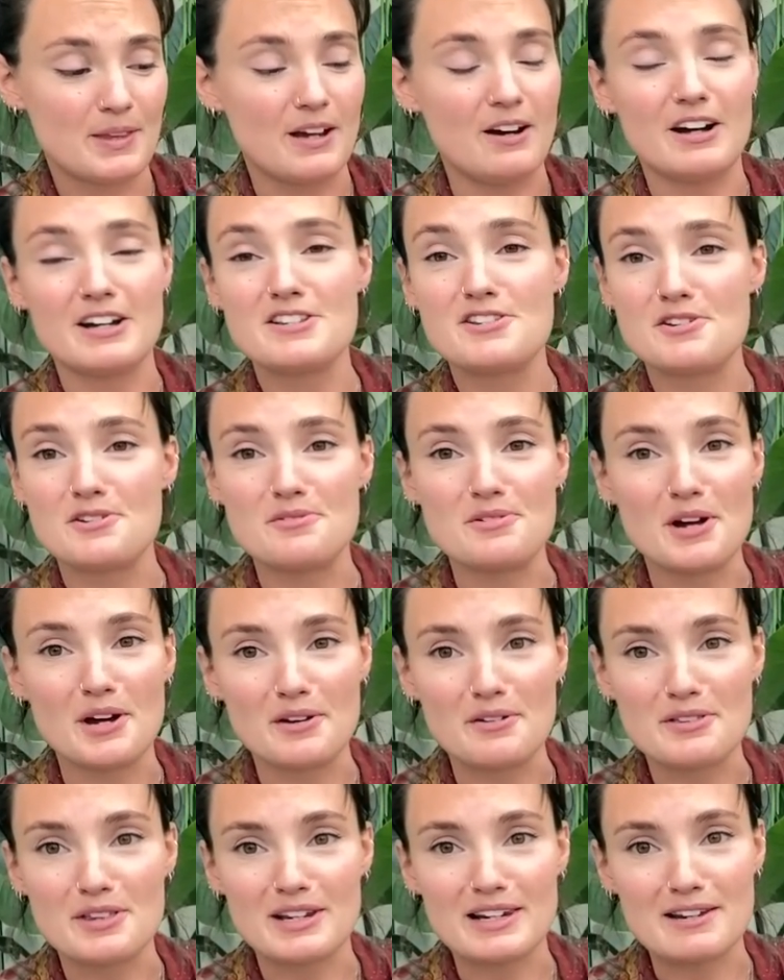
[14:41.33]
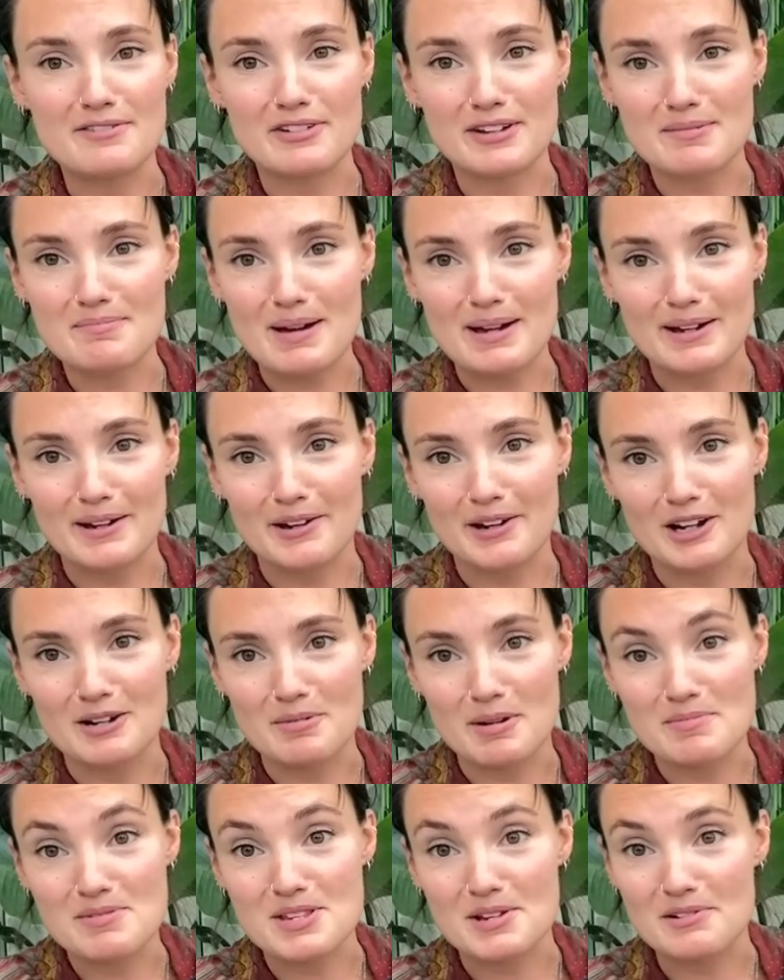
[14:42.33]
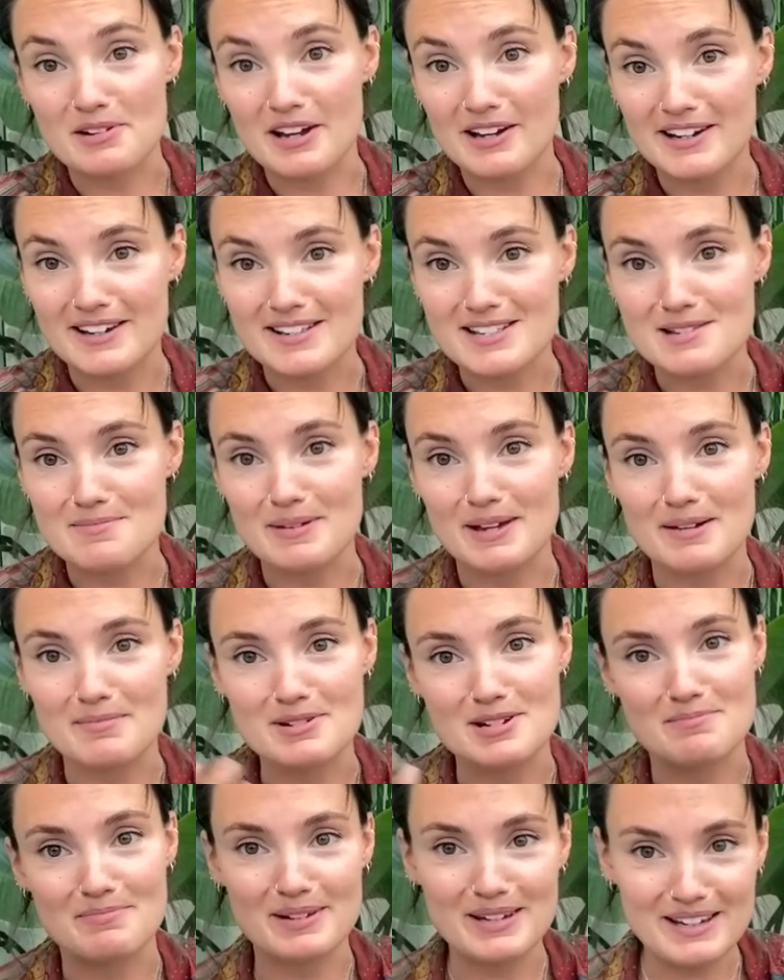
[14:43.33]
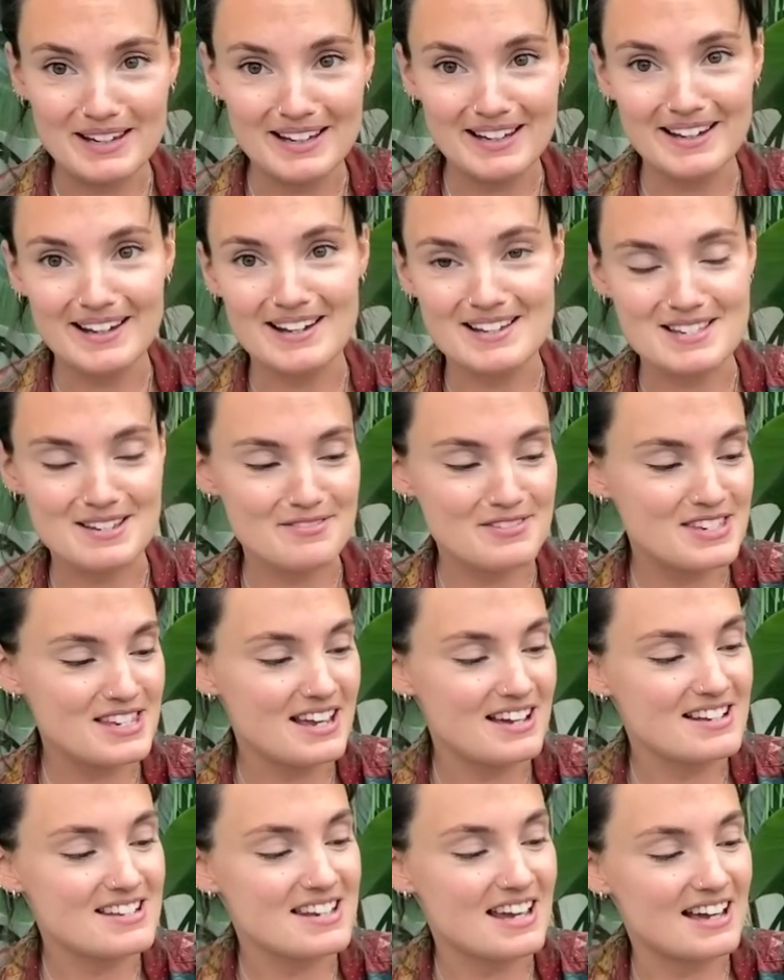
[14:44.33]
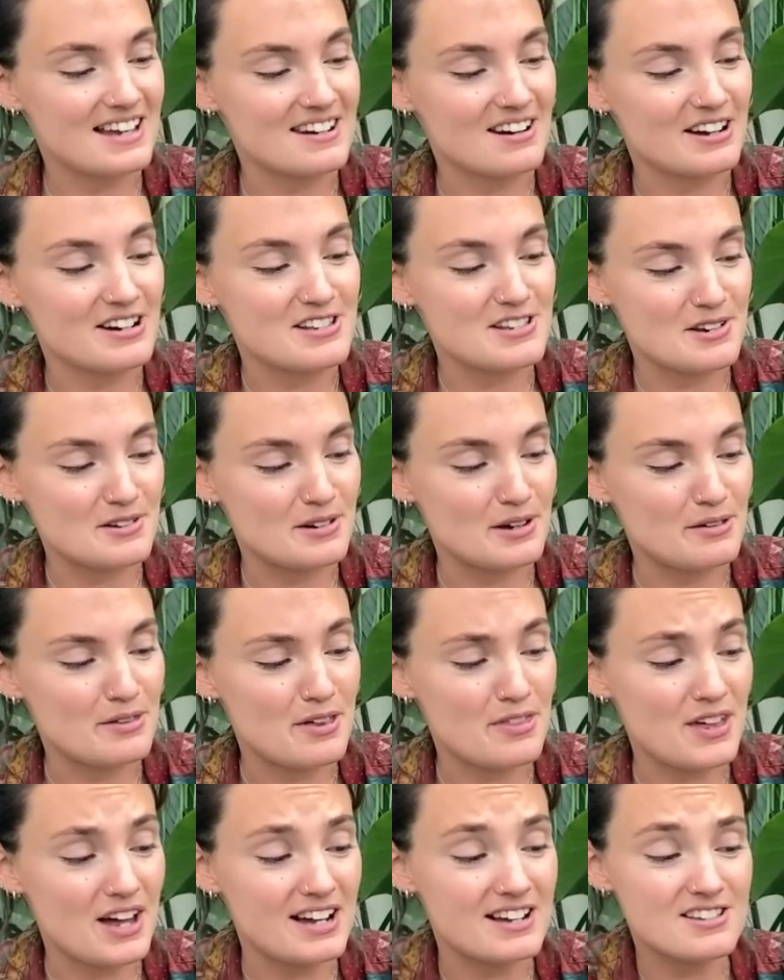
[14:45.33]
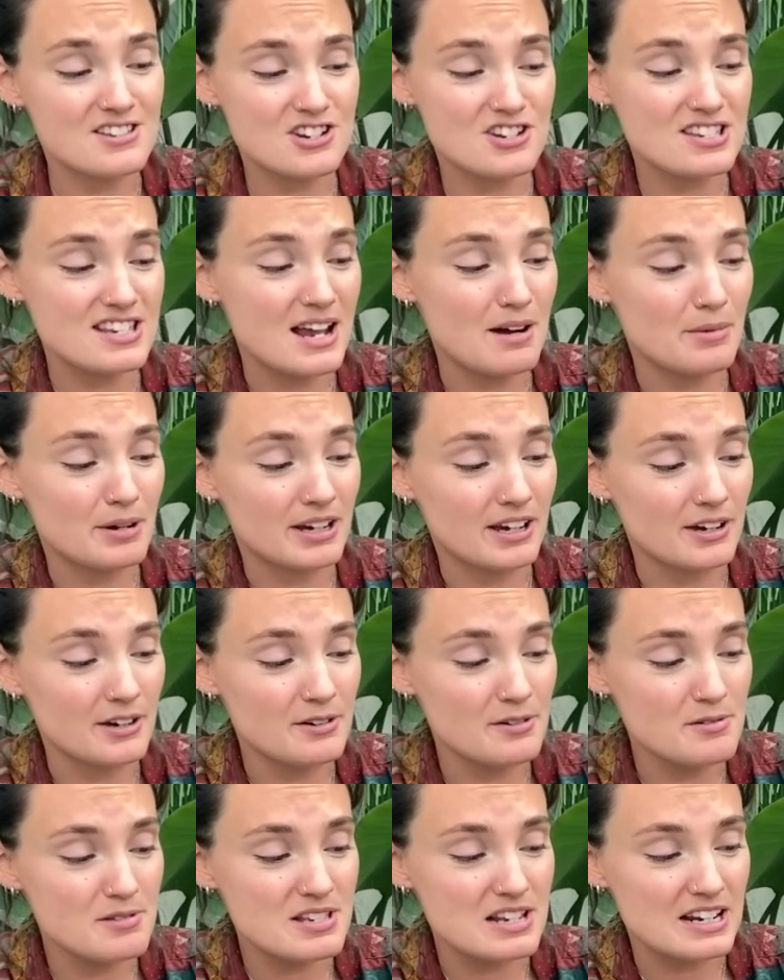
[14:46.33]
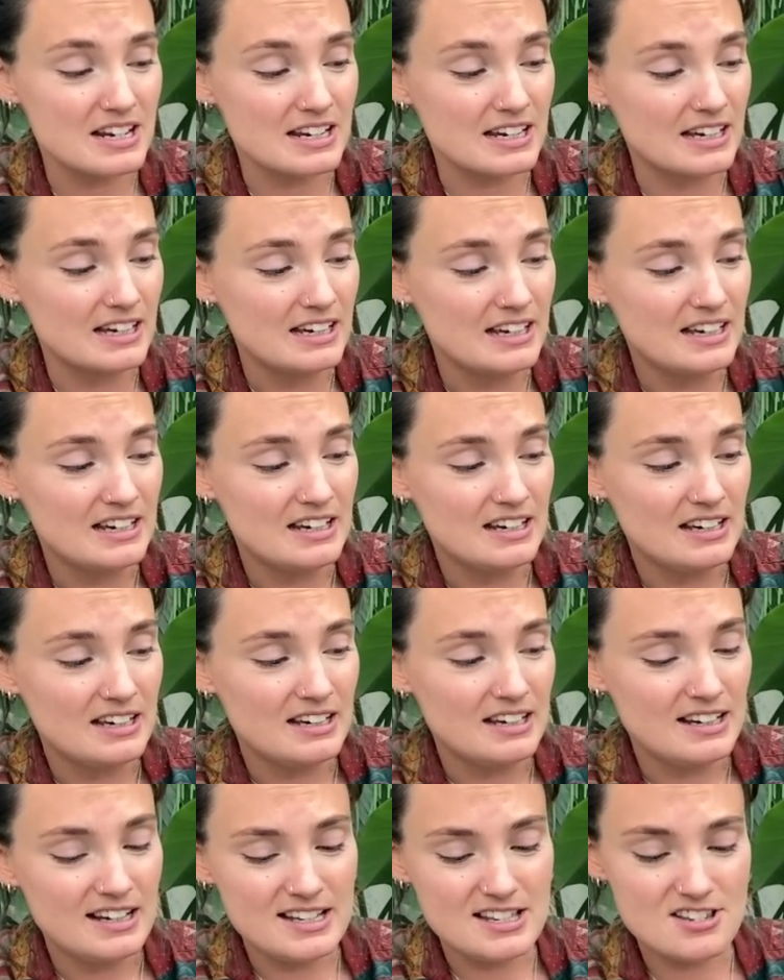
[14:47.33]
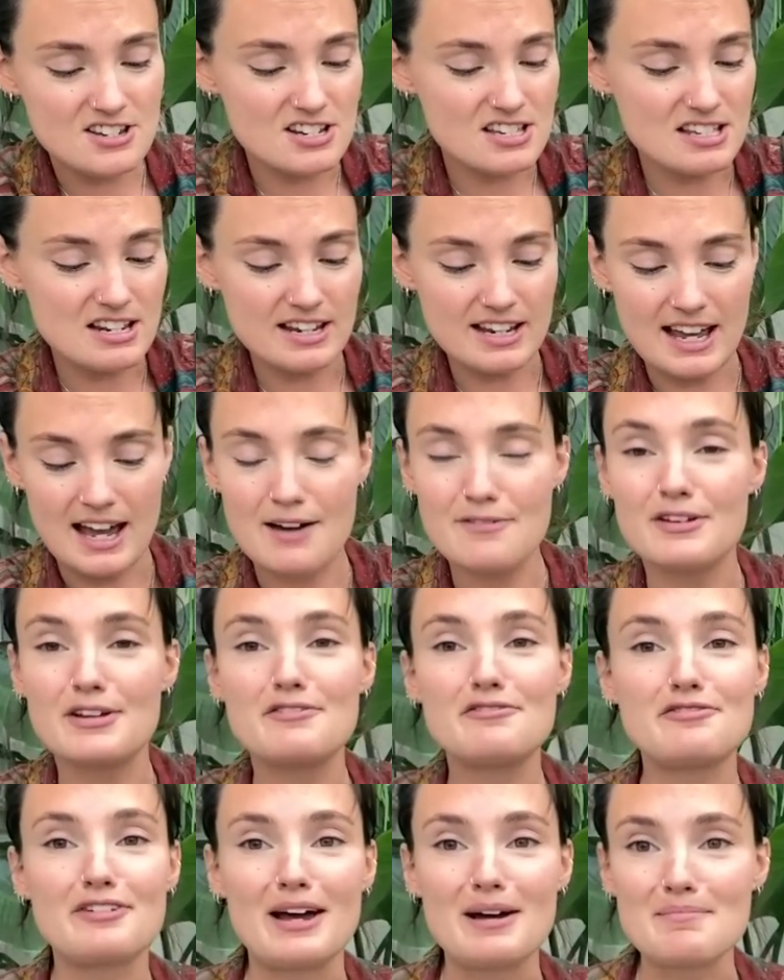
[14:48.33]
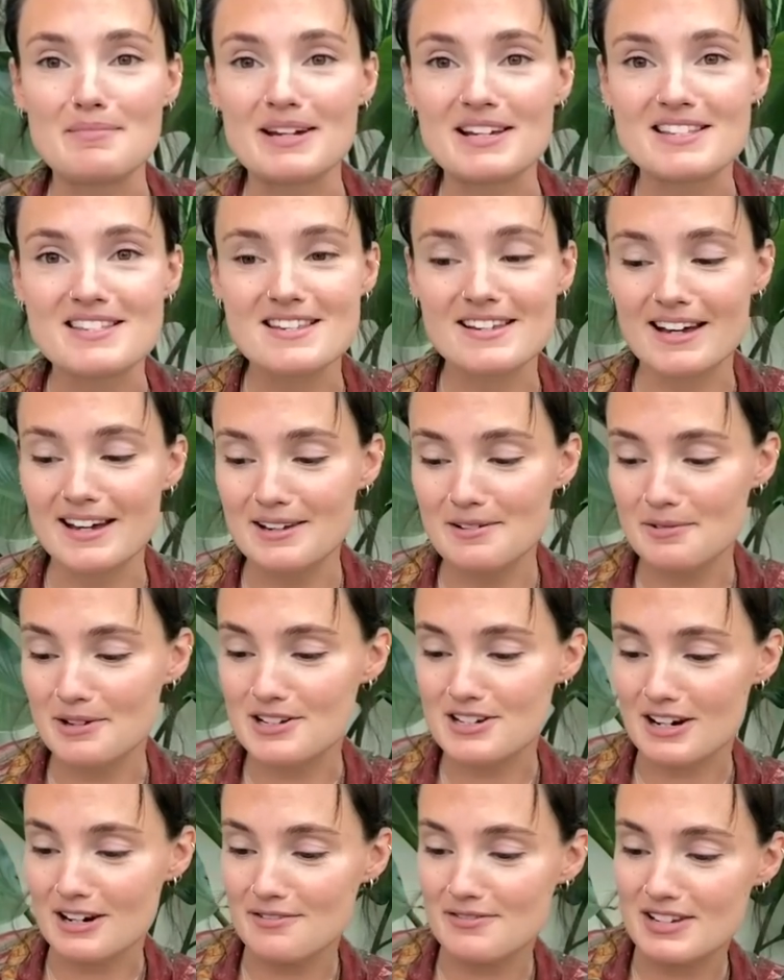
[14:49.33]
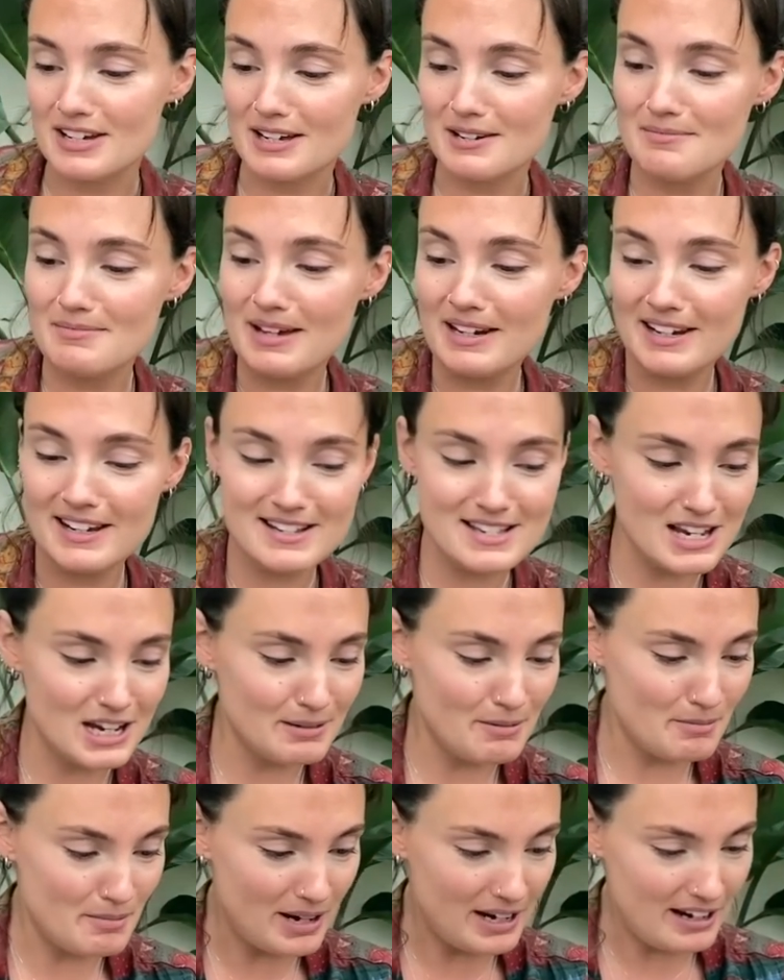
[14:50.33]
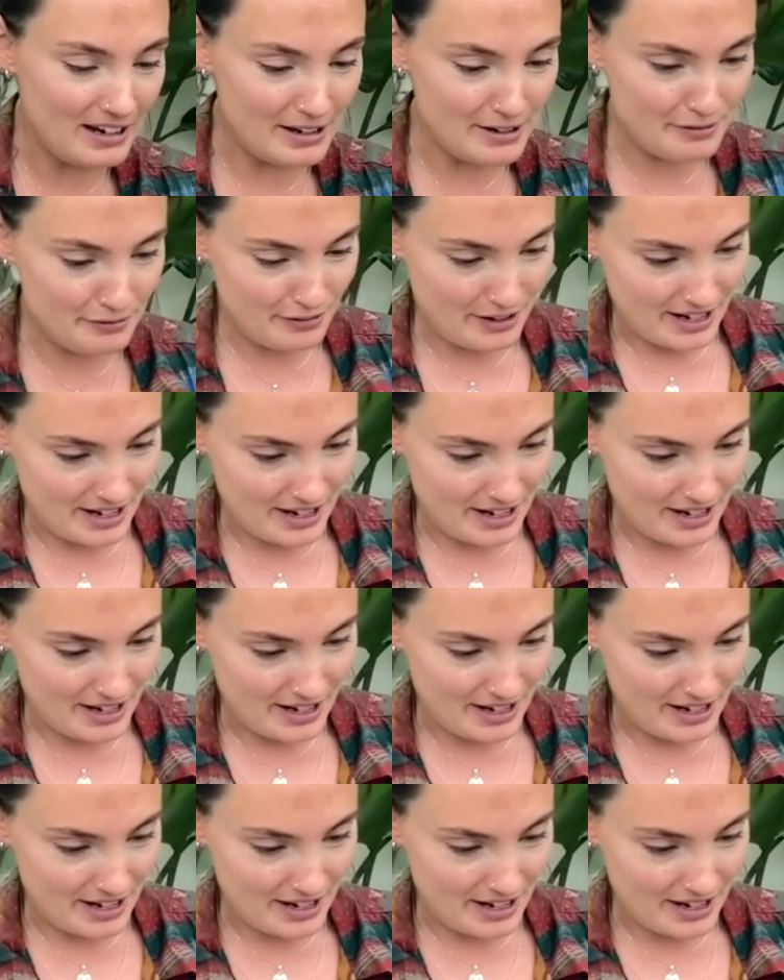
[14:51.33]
I do know that living back at home, I'm so lucky to be able to be here, as I've said, and I do know that that is just how it goes. Like, it's just like having flatmates again, which I've done many a time in my life.